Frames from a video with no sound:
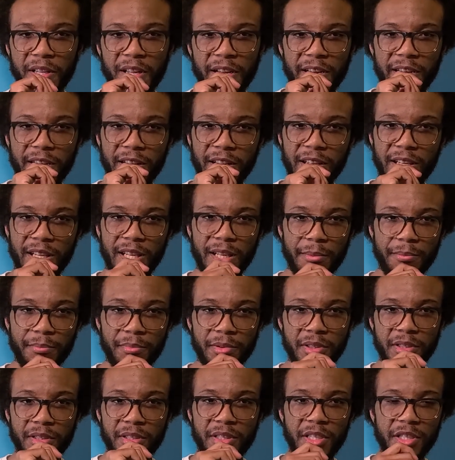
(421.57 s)
lips,
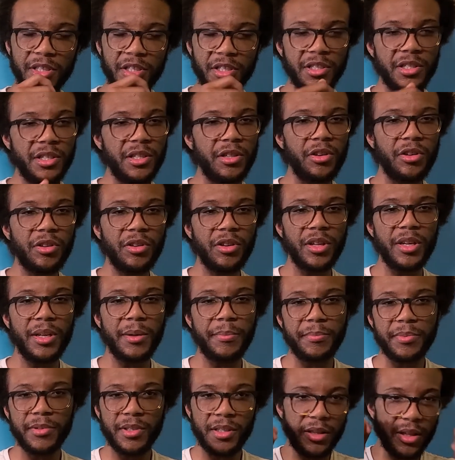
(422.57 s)
stitches in their lips
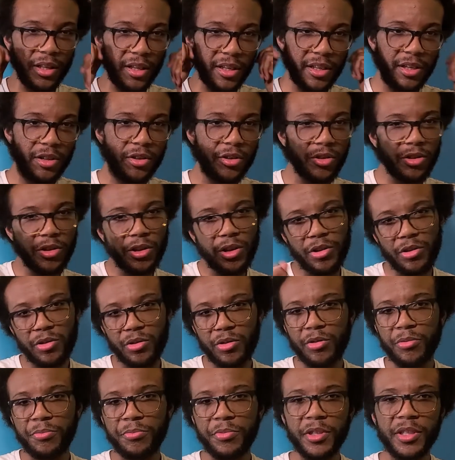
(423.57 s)
and the
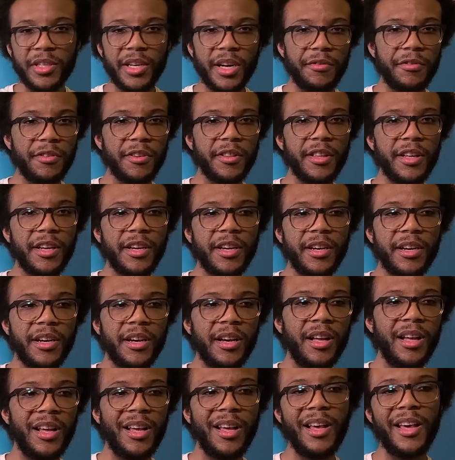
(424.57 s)
earlobes and everything.
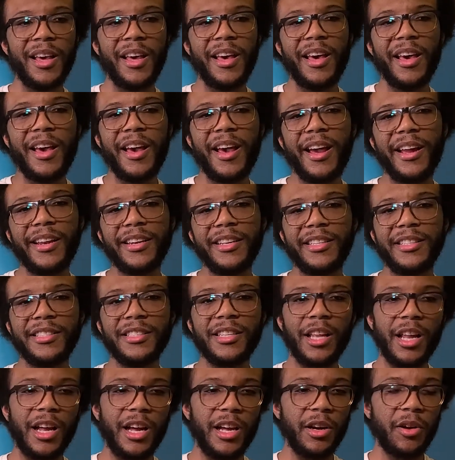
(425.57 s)
And he's
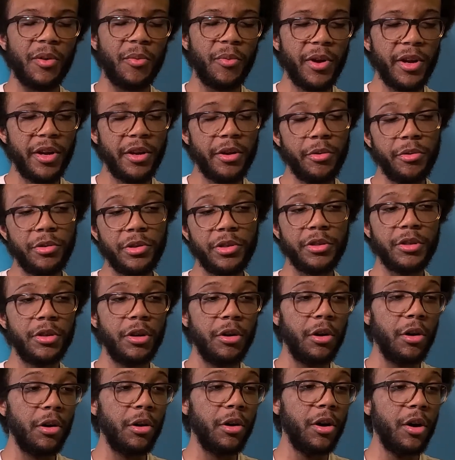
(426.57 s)
like, we used to
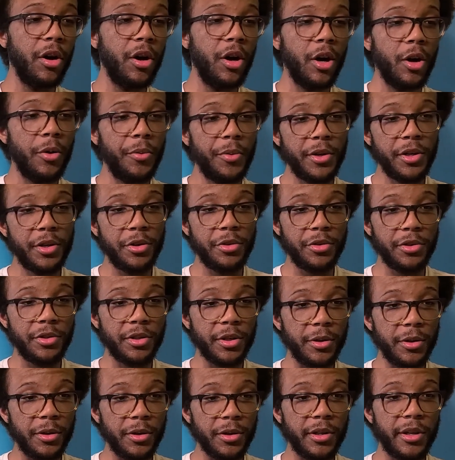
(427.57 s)

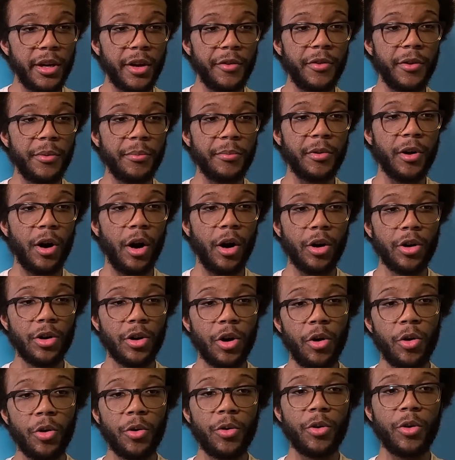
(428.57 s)
give them cargo
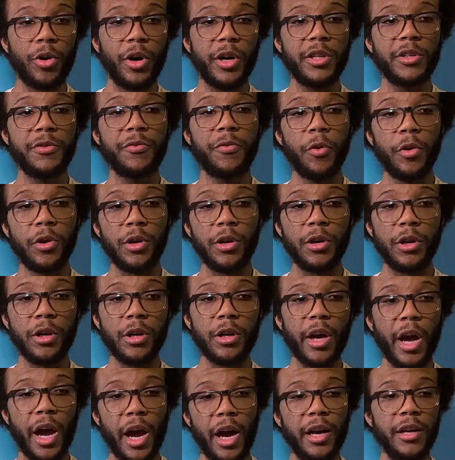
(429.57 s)
crates full of
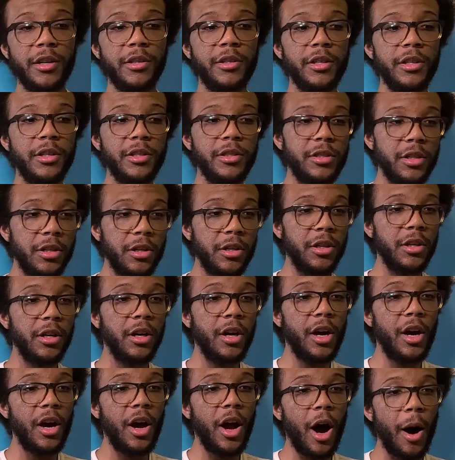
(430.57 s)
candy to
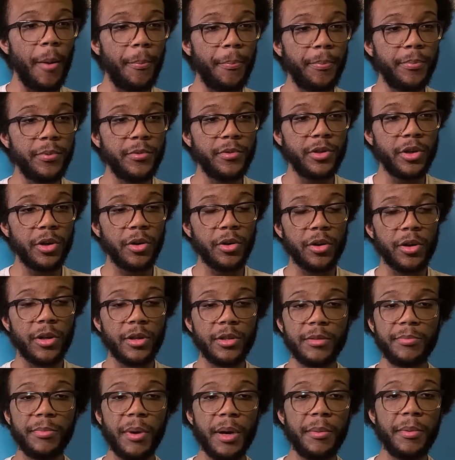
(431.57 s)
help, so because
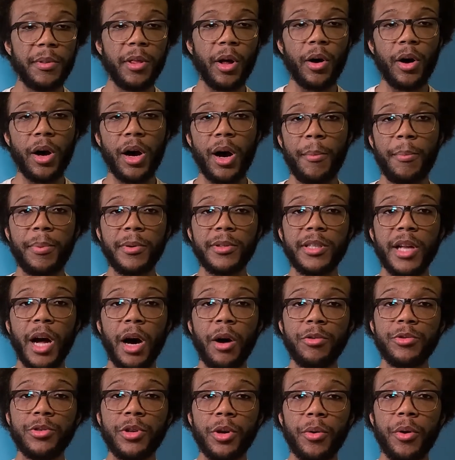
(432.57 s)
maybe they'll help us out
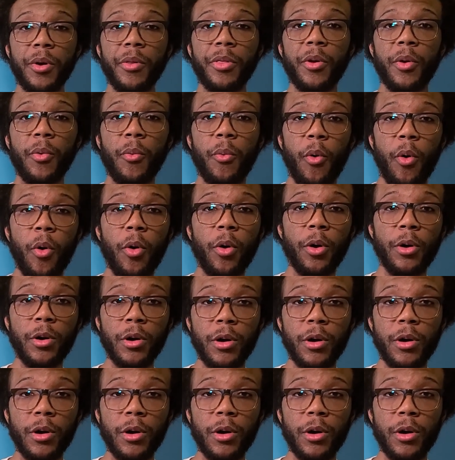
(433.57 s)
during the war.